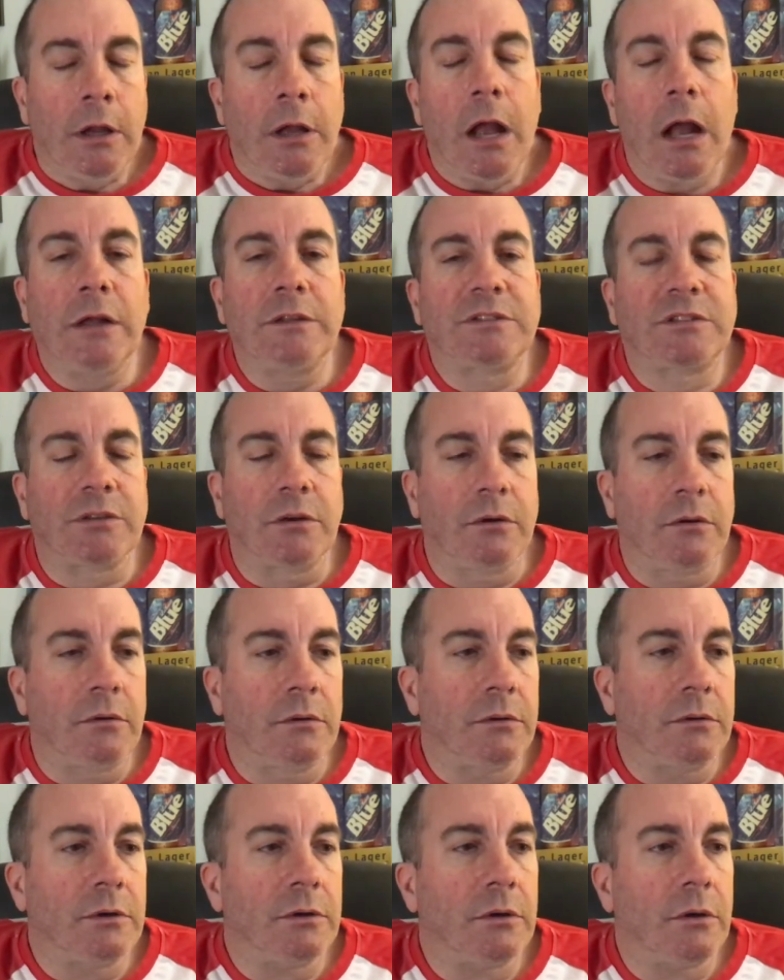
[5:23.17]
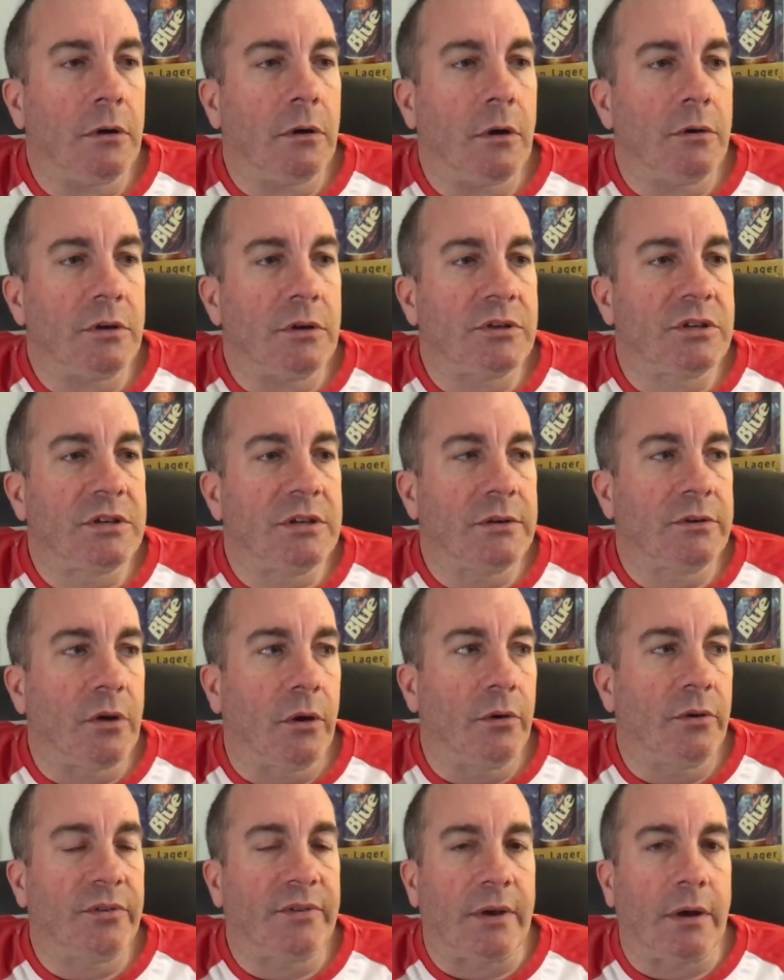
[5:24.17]
And so she
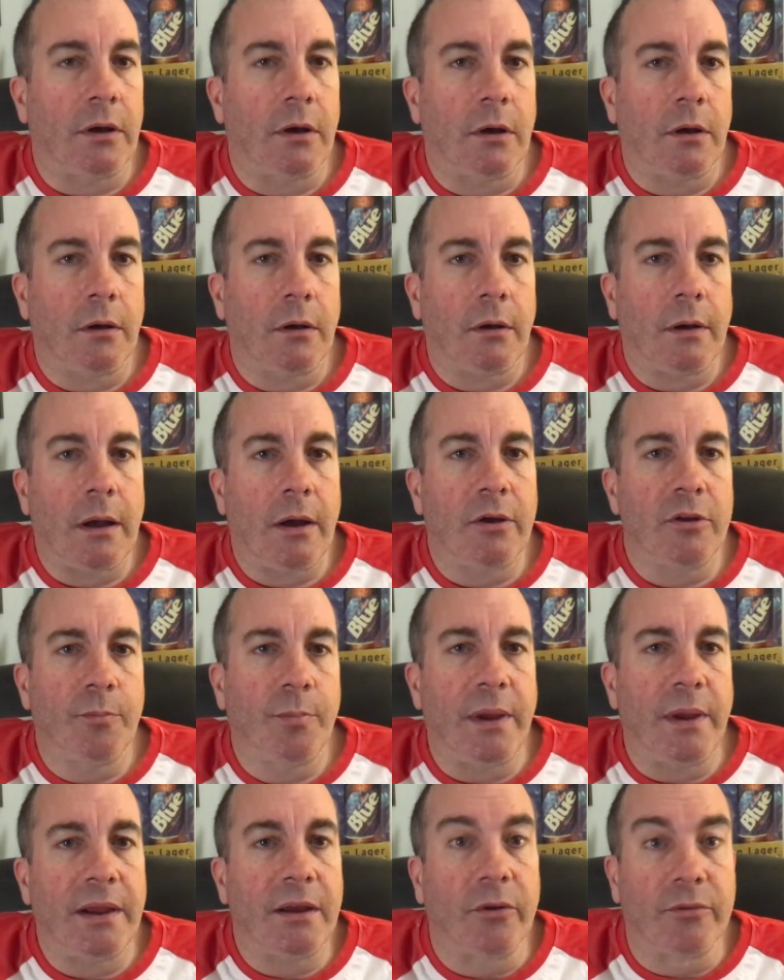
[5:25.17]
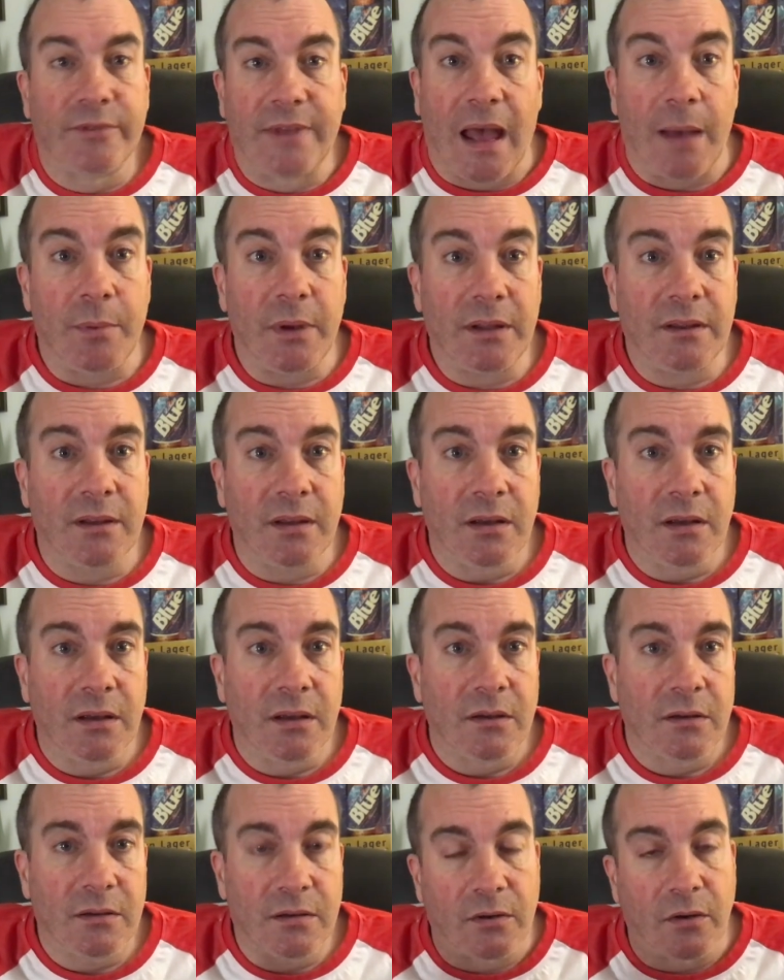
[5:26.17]
goes, how are you paying? Oh, debit.
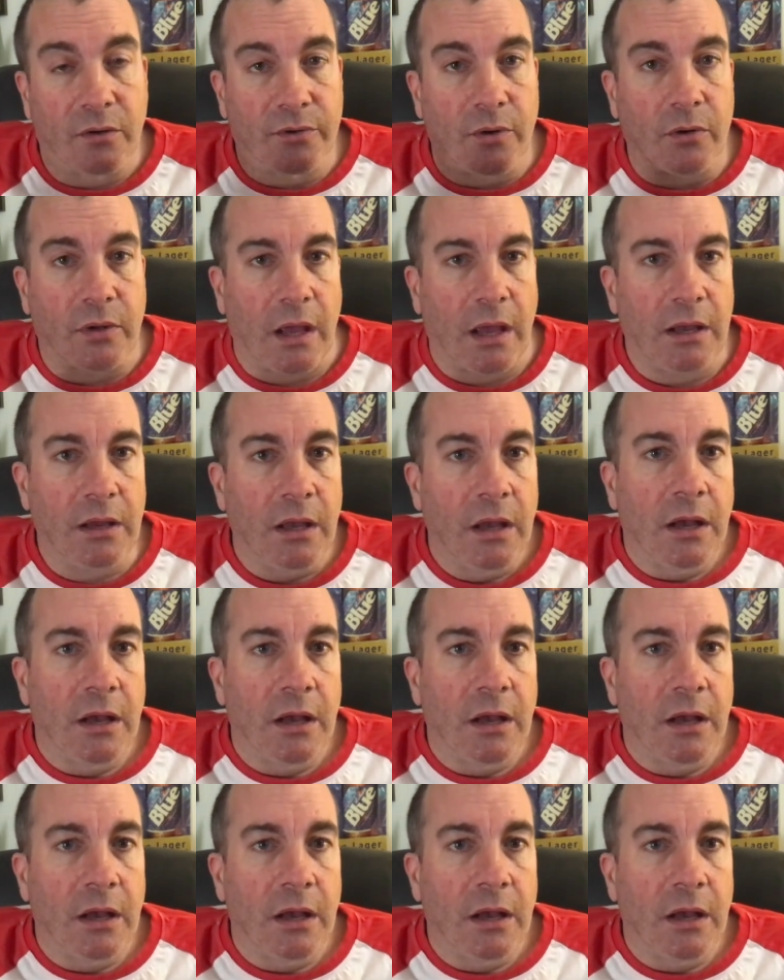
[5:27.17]
She goes, okay.